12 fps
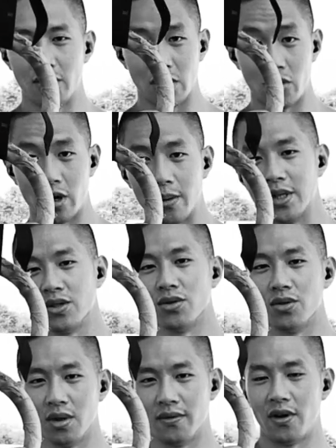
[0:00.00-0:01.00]
requirement to
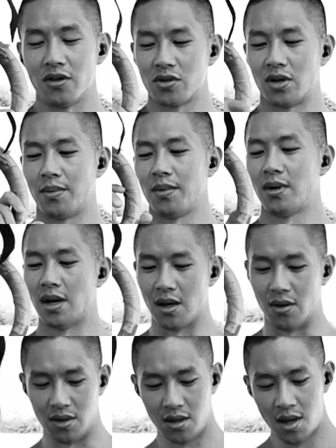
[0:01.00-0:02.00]
do the false grip.
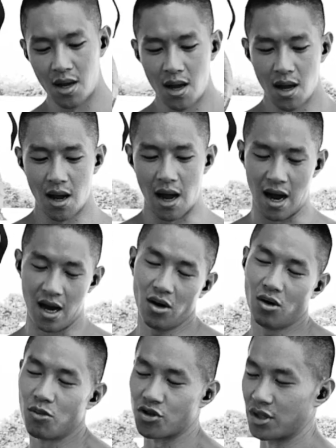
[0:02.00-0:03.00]
Now, I
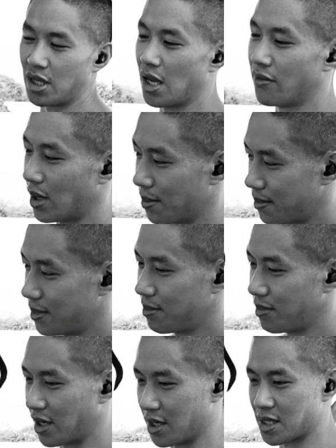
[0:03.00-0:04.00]
almost gave up
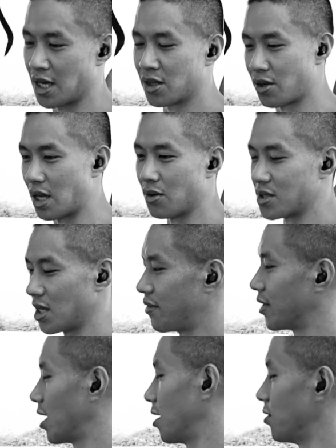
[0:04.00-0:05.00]
because I thought I was
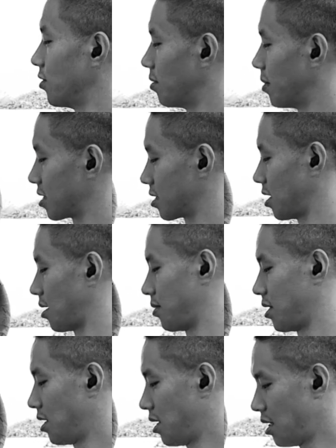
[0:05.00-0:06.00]
never going to do the muscle up.
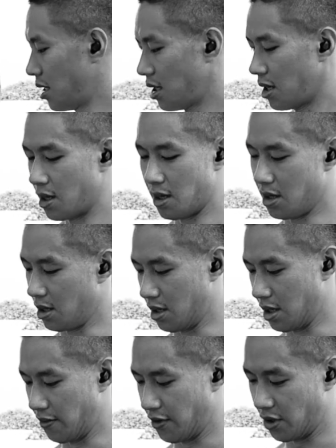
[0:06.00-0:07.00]

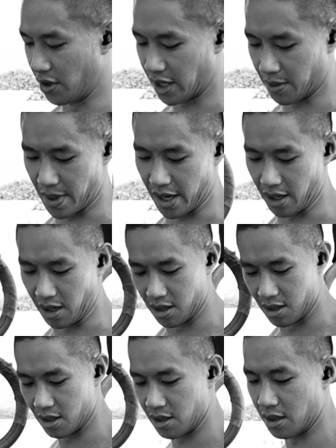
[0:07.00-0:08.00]
If you look at my
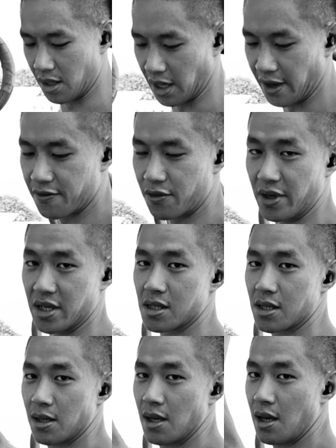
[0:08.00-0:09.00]
left wrist,